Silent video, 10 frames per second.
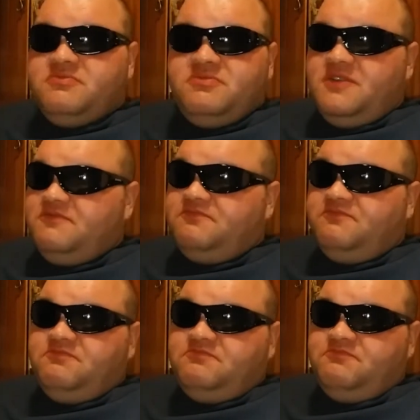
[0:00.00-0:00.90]
it, then
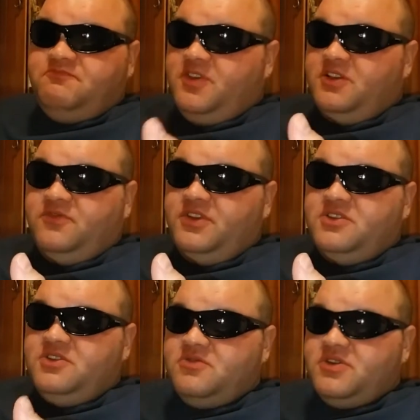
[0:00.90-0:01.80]
feel
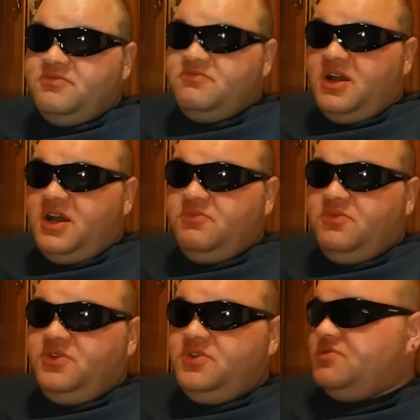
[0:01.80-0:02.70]
free to do it. I
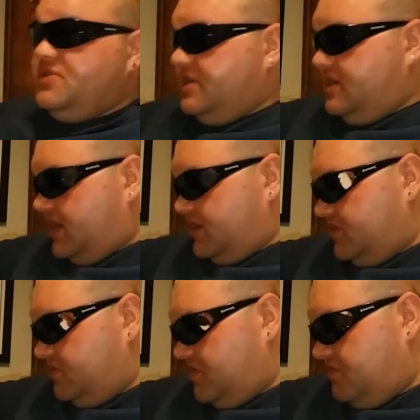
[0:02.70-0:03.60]
would usually
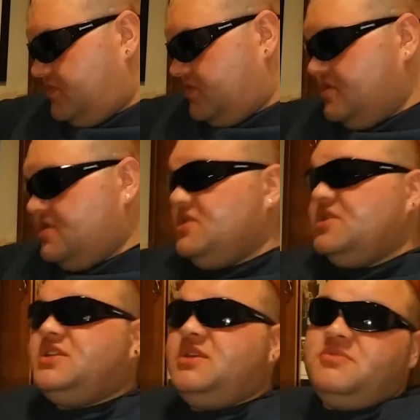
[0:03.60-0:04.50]
tag someone, but
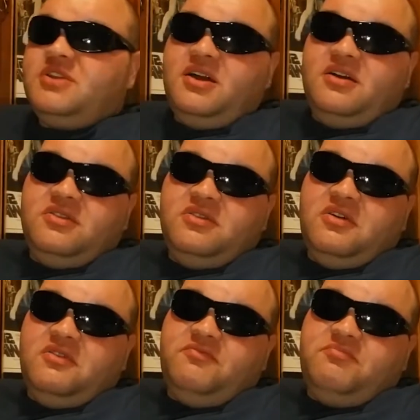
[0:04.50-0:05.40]
it seems that a
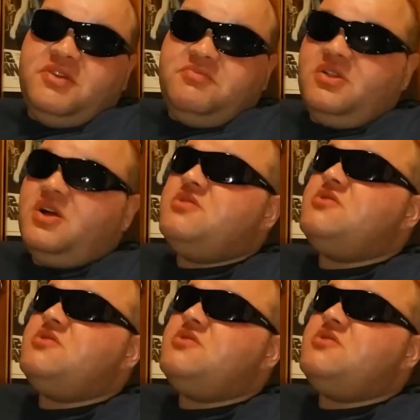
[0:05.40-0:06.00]
lot of people